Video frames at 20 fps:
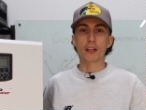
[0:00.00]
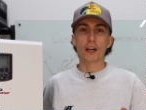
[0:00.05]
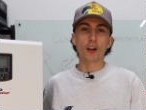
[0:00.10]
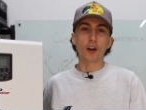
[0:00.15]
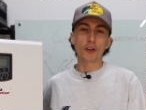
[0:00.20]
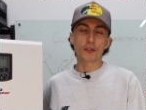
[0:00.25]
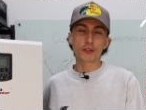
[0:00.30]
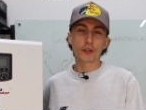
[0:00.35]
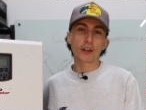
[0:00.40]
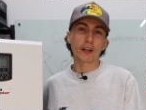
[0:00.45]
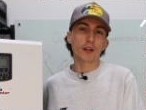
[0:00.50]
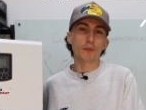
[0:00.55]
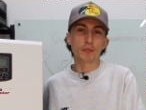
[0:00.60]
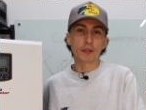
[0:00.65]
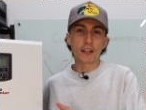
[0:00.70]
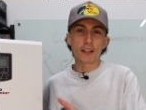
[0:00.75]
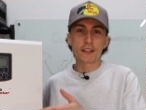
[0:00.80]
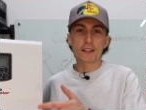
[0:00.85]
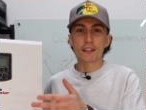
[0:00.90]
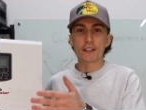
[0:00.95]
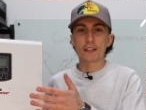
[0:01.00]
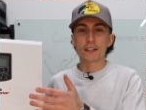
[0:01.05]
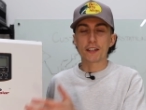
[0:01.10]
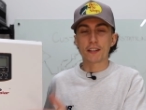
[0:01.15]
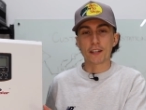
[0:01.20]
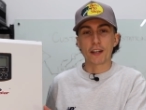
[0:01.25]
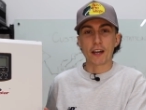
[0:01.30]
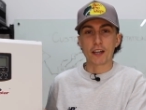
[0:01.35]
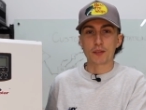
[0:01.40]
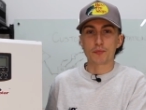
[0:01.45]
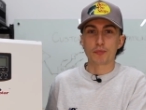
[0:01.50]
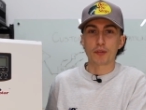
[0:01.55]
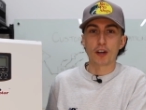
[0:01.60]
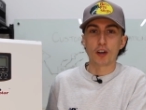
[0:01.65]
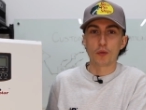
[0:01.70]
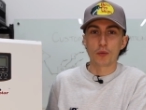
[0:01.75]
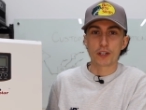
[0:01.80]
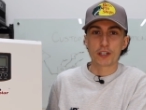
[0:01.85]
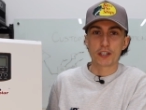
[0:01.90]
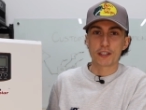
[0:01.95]
That also kind of bleeds into the next
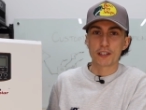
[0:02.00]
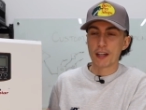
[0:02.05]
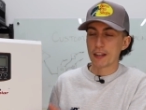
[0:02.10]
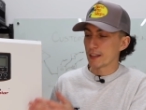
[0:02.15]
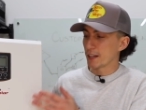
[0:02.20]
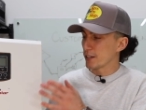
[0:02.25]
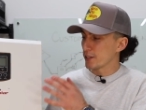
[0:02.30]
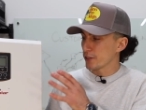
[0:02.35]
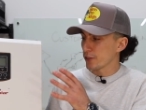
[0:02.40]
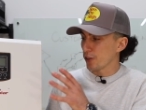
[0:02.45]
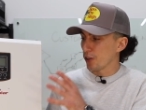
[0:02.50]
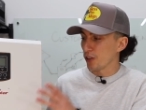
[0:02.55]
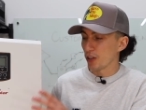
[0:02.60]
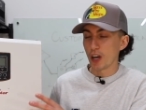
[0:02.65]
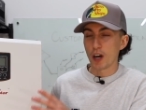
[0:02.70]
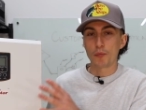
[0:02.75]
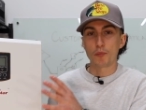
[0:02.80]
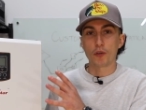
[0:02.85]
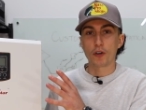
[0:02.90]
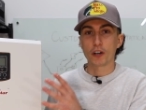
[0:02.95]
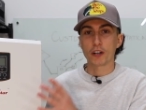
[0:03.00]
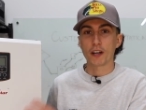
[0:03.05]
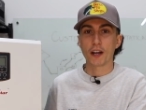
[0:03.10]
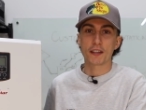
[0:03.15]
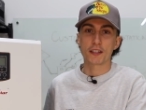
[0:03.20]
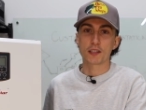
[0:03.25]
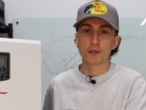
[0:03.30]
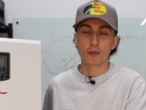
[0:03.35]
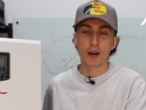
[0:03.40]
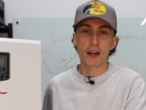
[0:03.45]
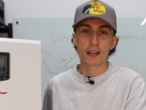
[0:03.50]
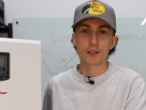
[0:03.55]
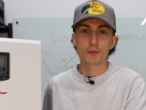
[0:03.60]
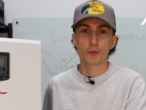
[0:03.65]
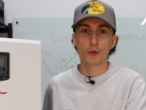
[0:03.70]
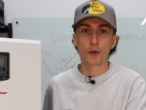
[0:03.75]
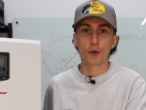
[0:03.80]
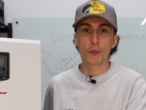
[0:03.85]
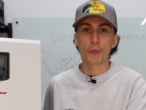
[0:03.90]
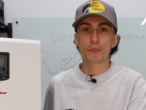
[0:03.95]
pro, which is that these are a lot more
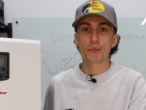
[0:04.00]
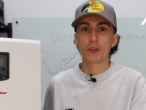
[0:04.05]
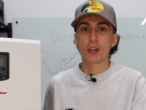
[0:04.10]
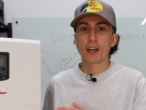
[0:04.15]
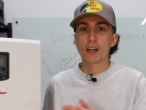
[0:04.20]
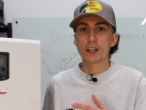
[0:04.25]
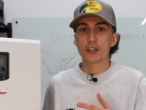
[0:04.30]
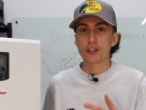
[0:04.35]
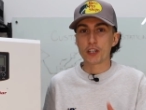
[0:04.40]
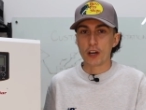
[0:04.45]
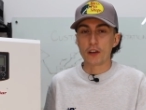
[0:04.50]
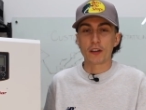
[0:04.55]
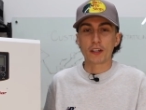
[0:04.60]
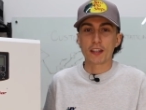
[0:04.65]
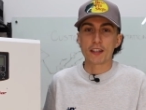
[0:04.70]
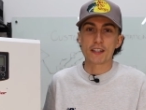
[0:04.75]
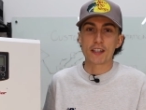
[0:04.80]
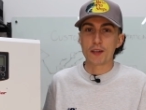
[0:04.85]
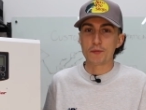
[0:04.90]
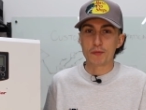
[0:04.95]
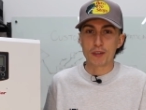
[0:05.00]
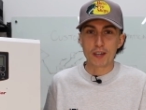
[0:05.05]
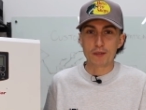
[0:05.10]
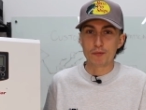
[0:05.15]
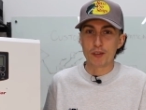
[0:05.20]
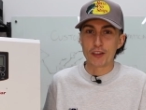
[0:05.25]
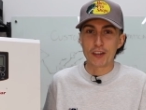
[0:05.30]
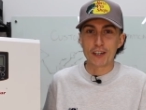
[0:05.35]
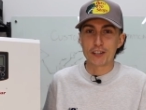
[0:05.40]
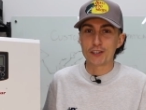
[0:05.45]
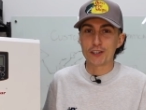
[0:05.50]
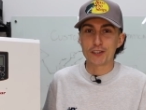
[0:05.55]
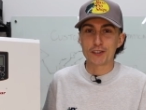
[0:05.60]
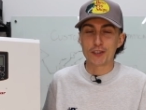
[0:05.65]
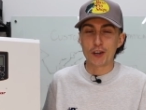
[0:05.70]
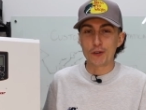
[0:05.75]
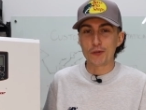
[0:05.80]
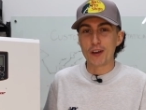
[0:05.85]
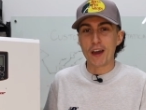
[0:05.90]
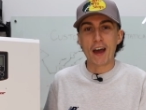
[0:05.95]
customizable, sharing the same theme that they just
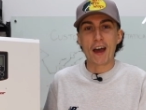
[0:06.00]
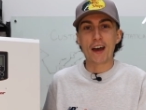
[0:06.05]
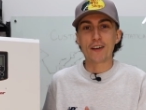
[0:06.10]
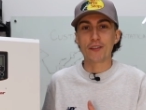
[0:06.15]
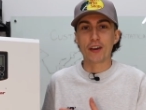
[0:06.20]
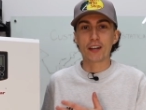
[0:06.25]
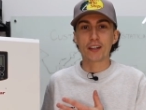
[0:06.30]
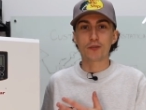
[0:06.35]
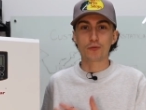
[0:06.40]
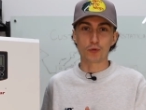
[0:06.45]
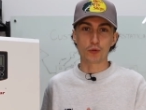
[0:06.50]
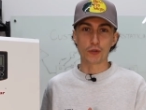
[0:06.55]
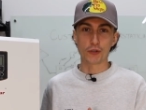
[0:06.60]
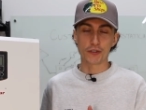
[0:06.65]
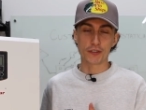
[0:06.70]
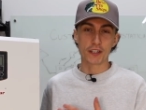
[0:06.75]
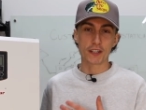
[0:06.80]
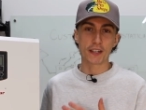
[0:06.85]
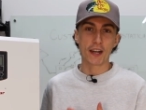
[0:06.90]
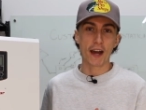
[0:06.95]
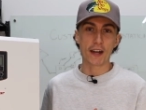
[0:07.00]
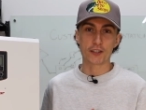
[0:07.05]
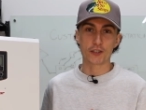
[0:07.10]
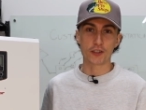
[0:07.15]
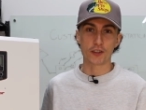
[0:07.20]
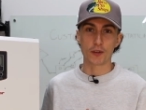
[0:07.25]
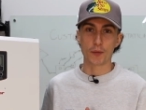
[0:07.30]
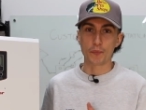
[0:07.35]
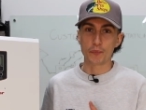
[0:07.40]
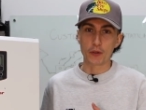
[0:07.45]
don't have any rules attached to them.